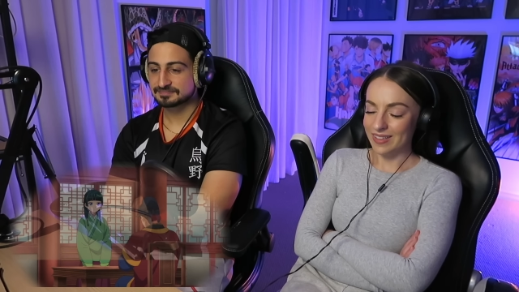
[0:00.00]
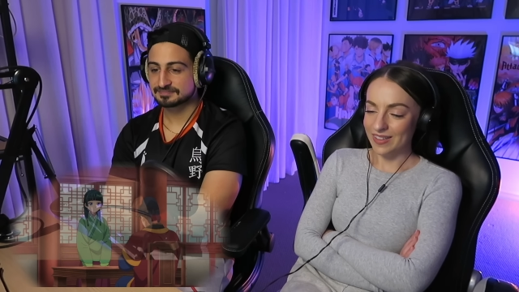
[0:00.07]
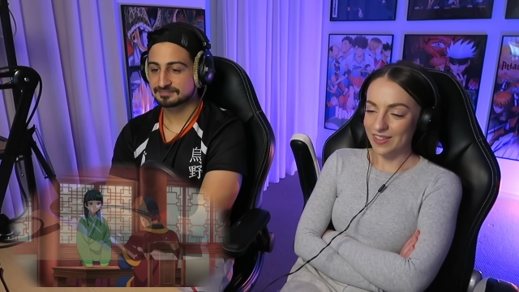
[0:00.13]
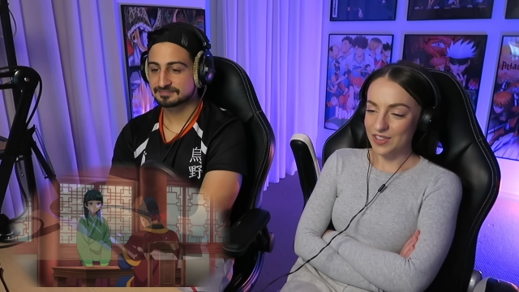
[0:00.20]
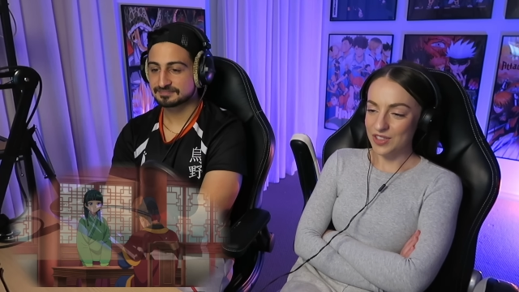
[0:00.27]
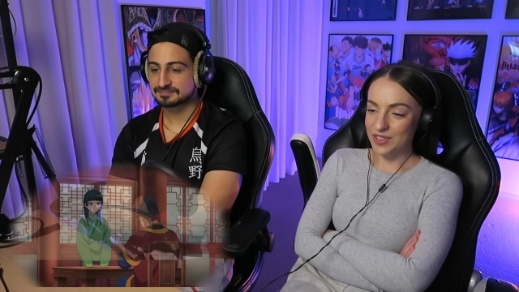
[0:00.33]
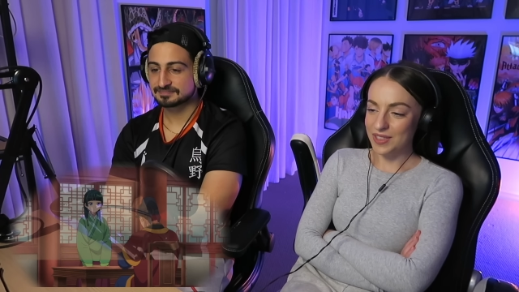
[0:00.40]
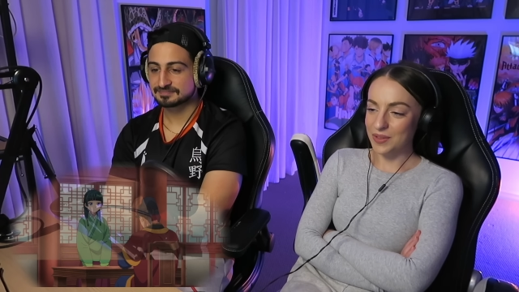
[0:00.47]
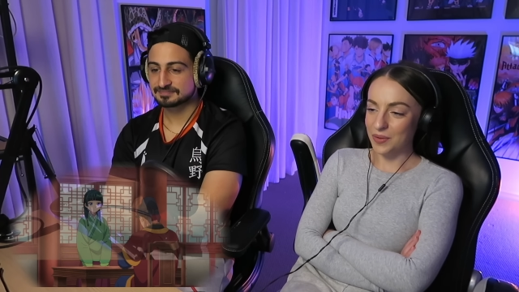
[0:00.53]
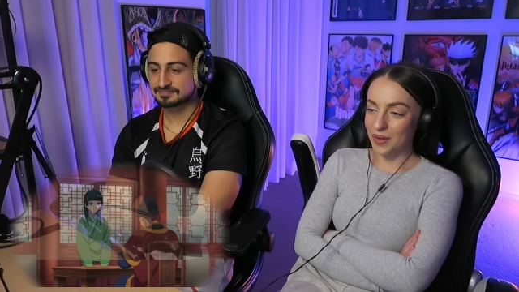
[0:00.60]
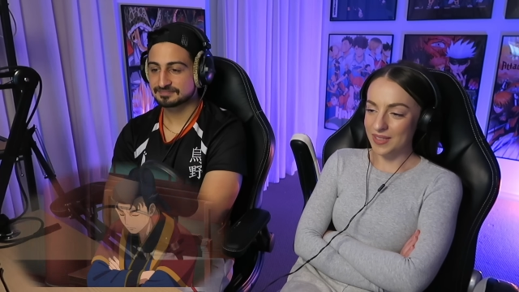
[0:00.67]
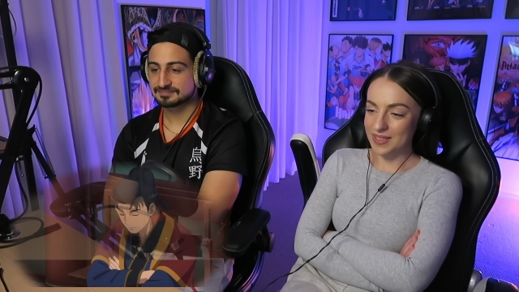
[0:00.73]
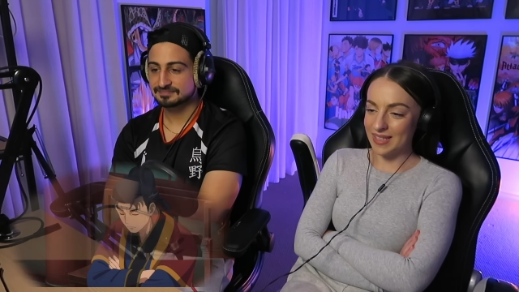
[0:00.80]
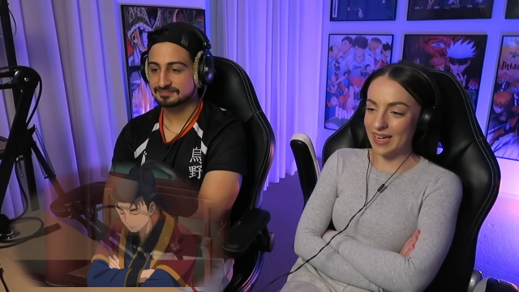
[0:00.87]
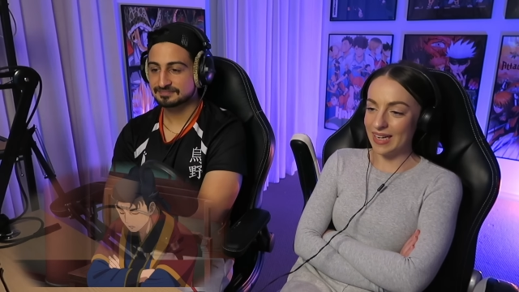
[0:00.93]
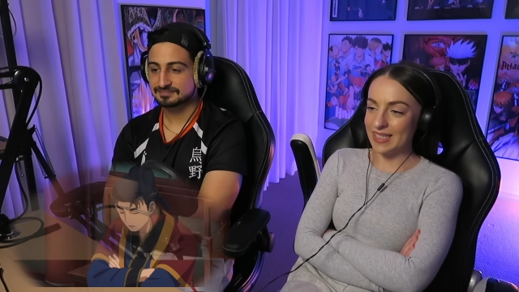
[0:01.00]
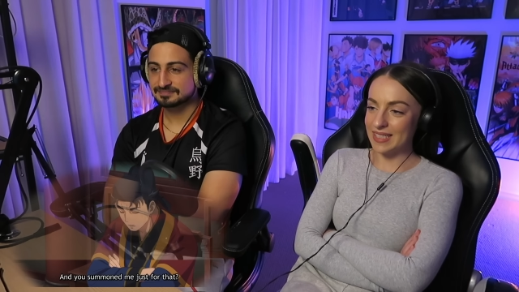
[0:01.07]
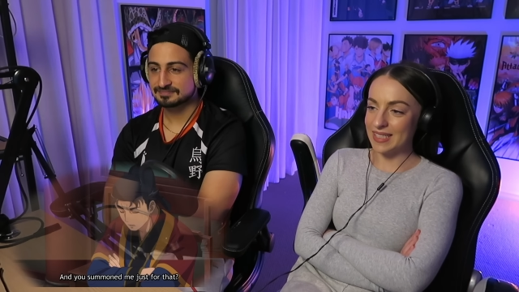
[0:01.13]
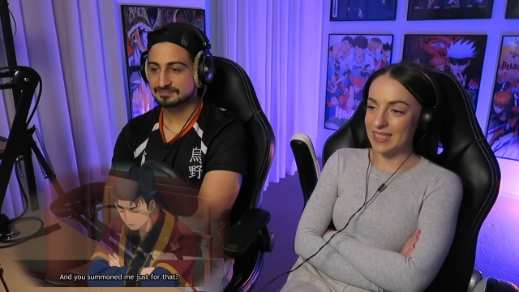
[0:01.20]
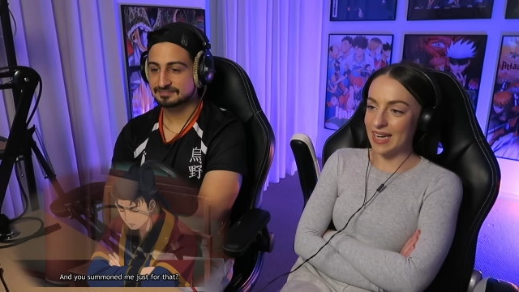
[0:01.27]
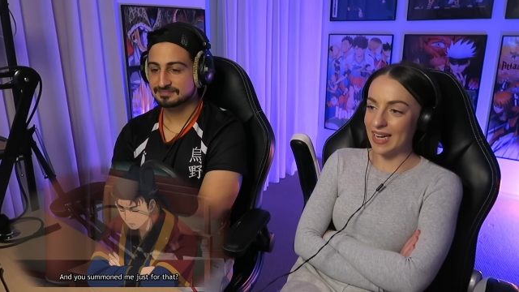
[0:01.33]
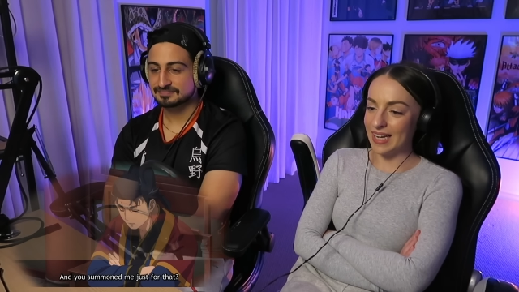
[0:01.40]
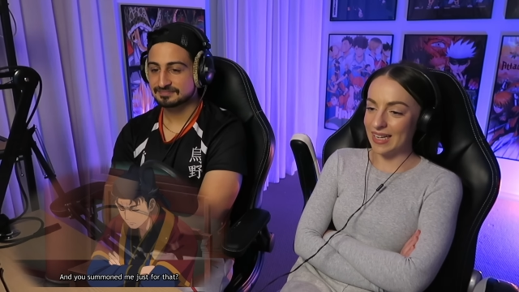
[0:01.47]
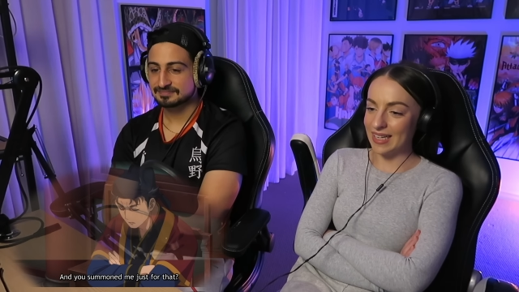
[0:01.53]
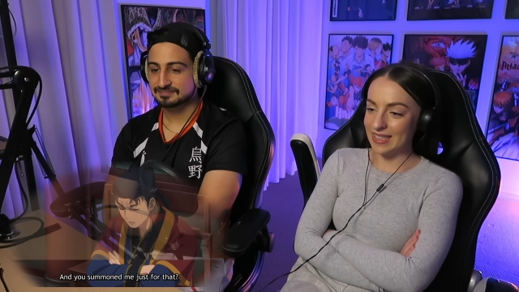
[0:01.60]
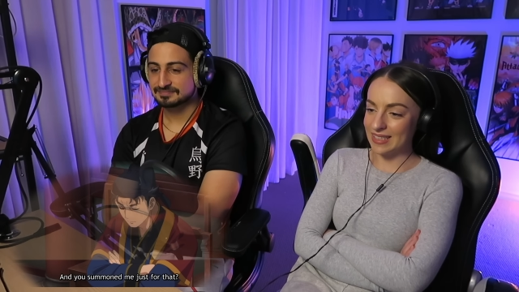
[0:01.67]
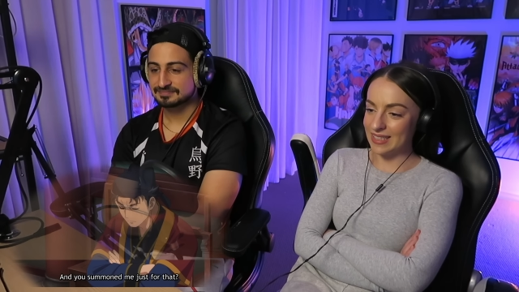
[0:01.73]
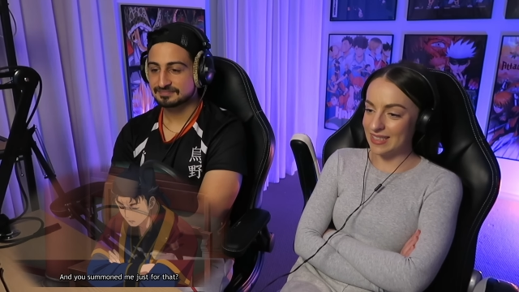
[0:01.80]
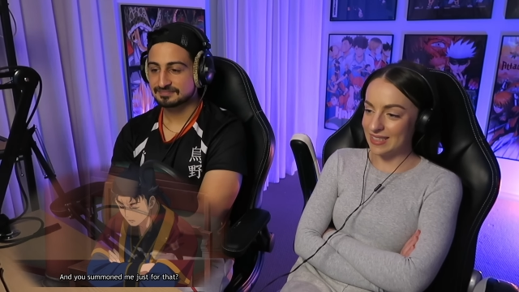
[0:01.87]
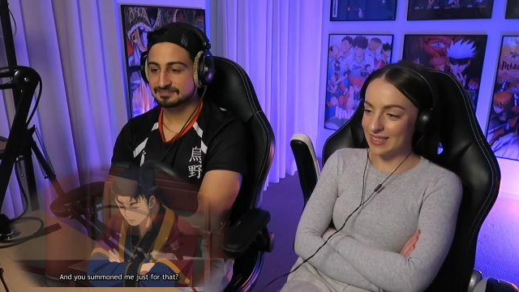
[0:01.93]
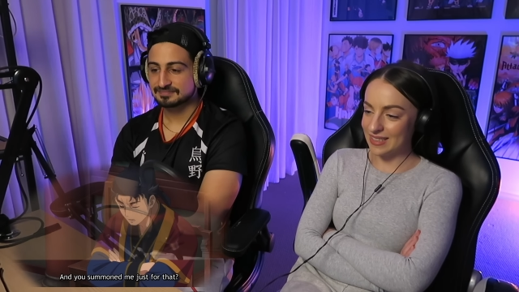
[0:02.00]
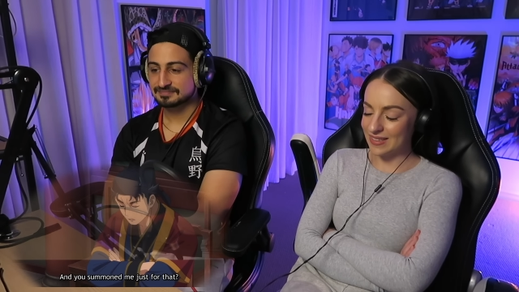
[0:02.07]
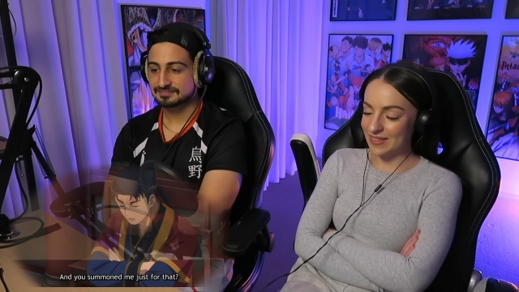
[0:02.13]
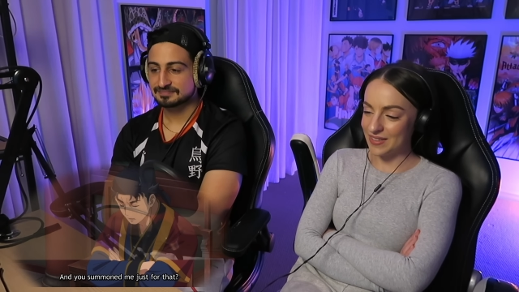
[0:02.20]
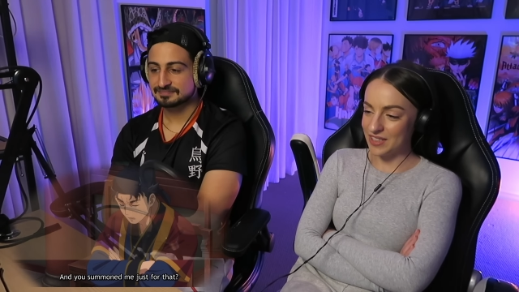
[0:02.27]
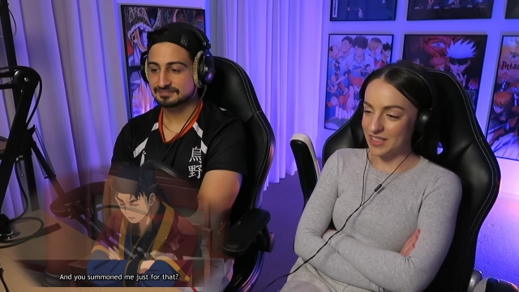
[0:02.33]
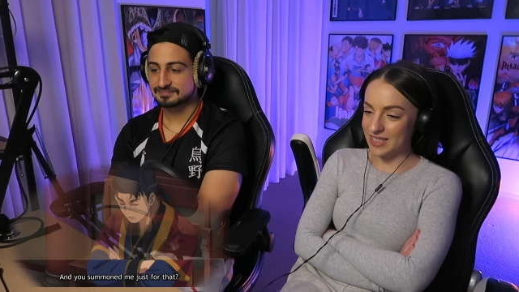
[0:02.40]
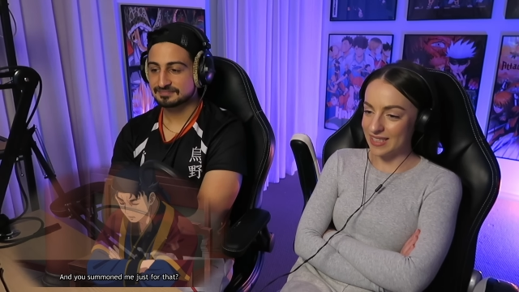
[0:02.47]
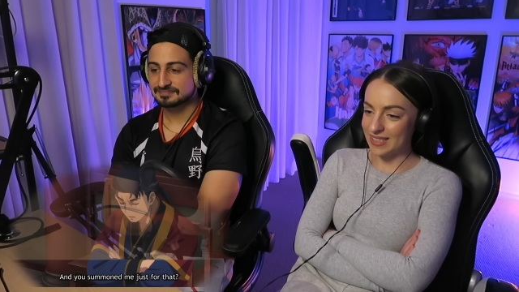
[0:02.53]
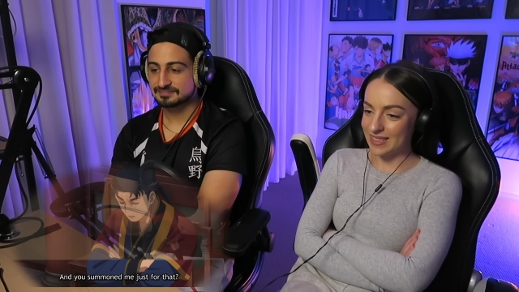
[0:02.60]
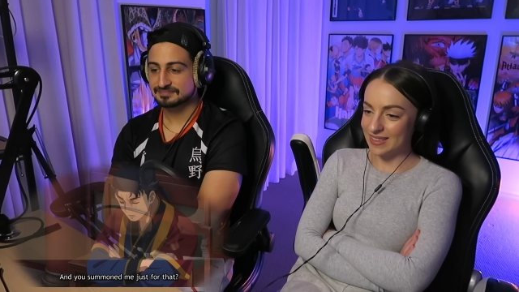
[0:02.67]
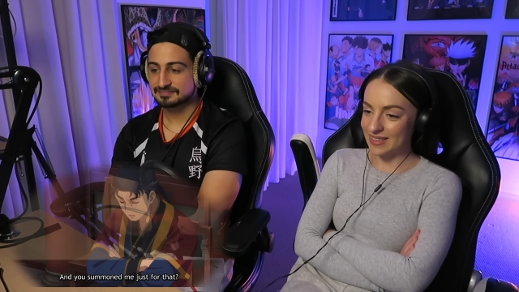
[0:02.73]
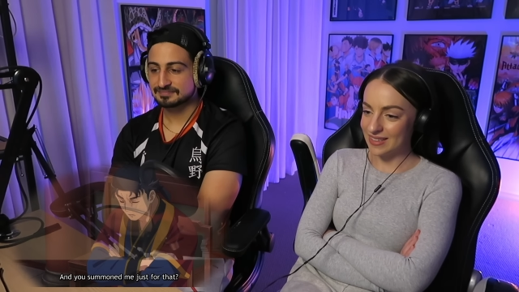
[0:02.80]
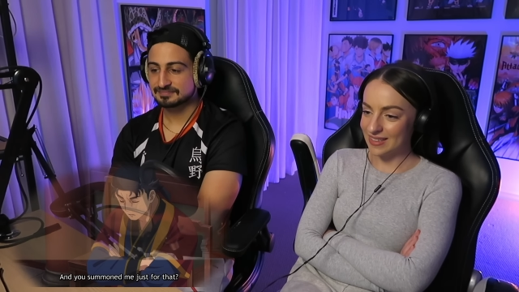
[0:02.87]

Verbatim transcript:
Speaker 1: And she still doesn't understand. Oh dear.